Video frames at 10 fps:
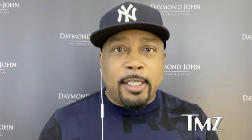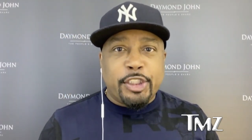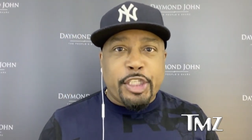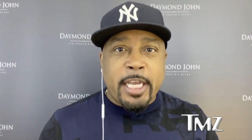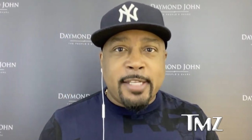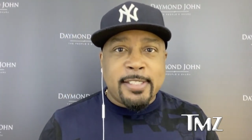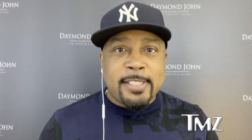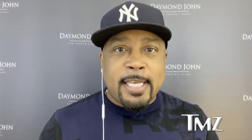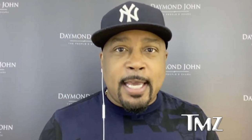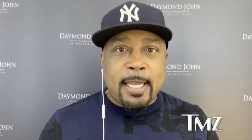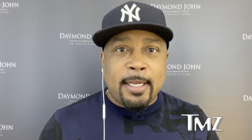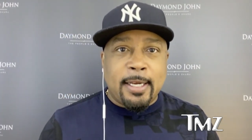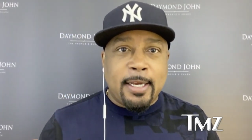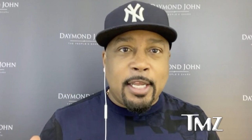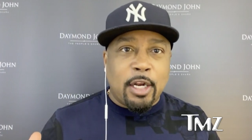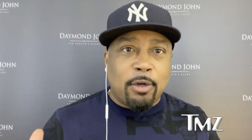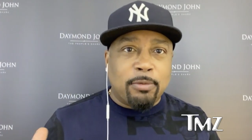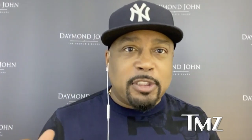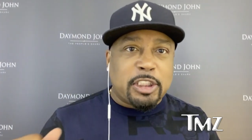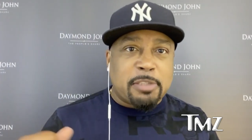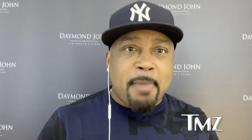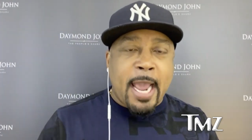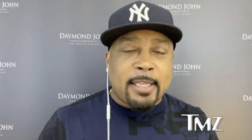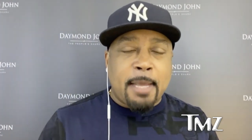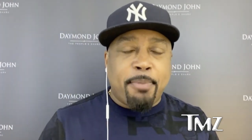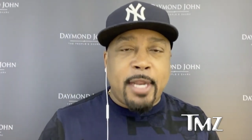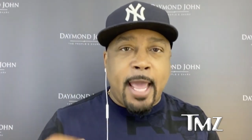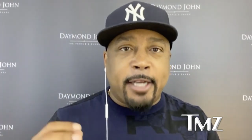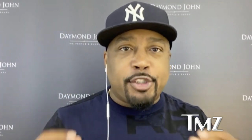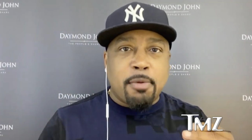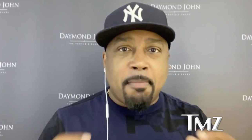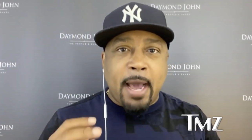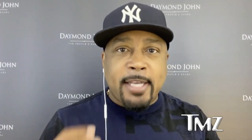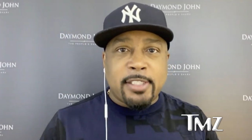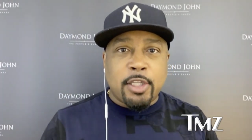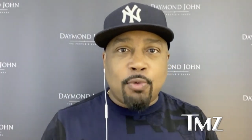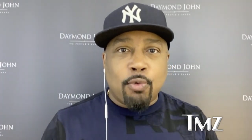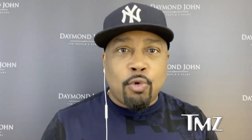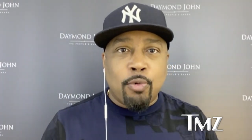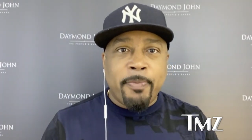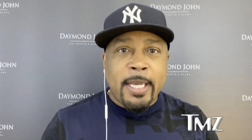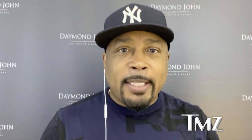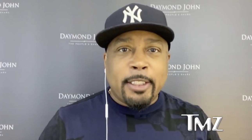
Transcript: chins getting, smacked. They put extra mics in the room.